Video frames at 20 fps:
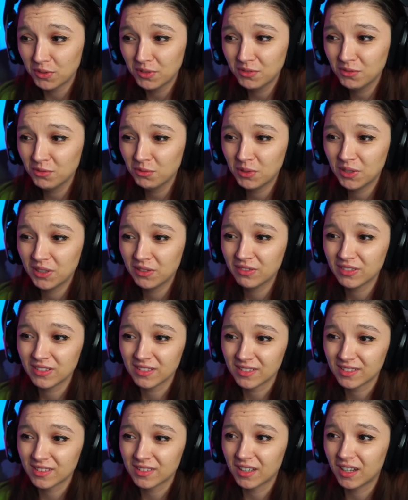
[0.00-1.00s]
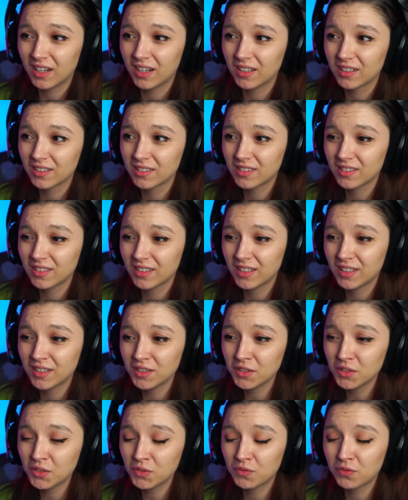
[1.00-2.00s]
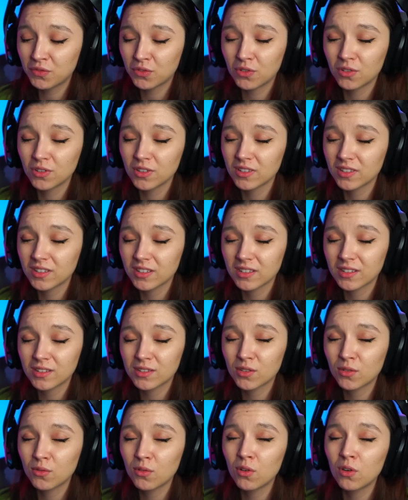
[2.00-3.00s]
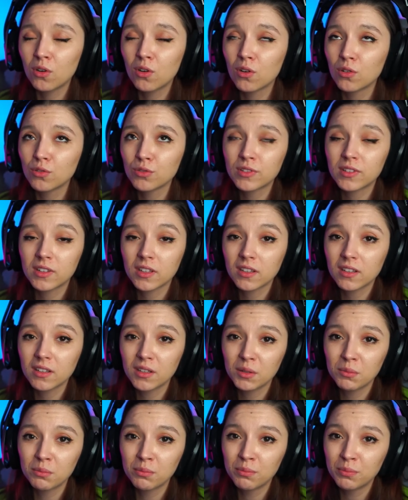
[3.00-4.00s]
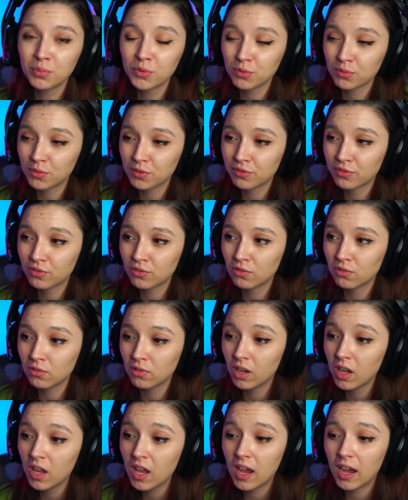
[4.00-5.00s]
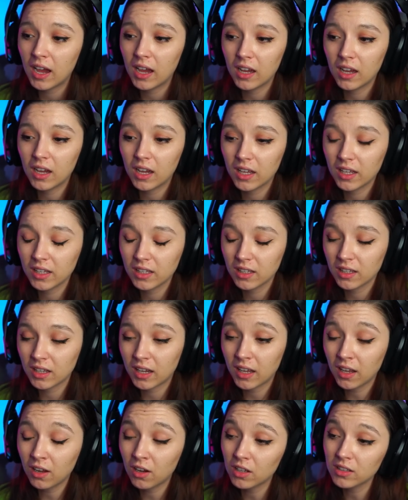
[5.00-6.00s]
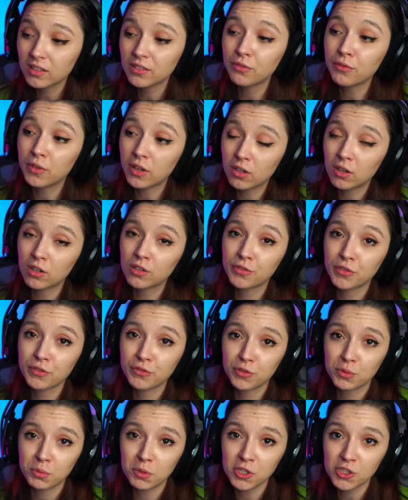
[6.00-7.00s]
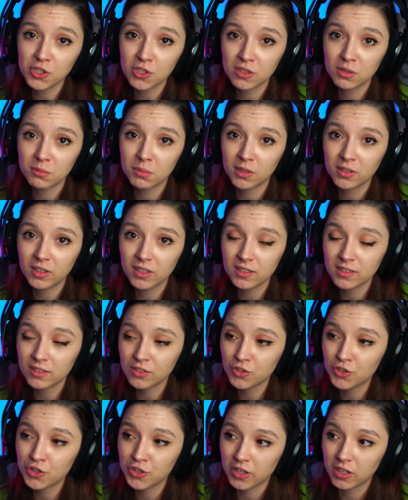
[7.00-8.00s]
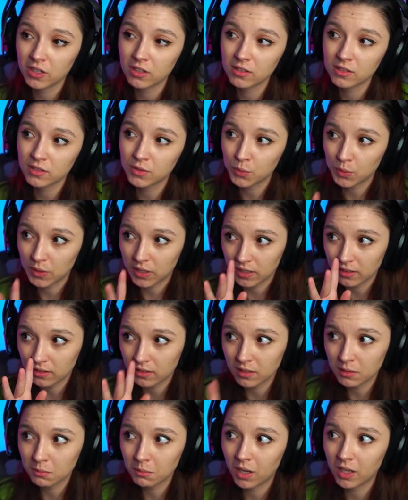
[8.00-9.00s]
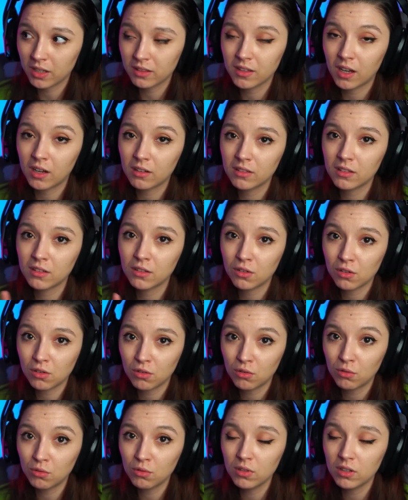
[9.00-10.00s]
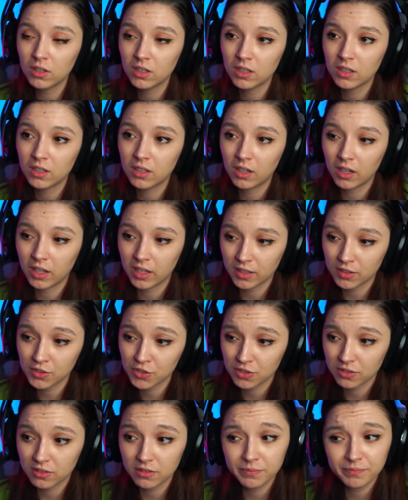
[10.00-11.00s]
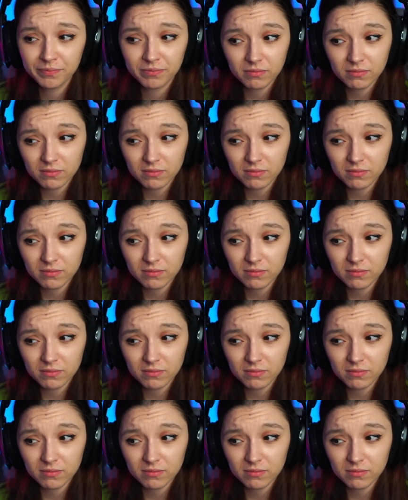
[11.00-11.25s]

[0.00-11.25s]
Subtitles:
Even start, his voice is so ghostingly beautiful. I got a lot of information about Alice in Chains when I did my Down in a Hole reaction.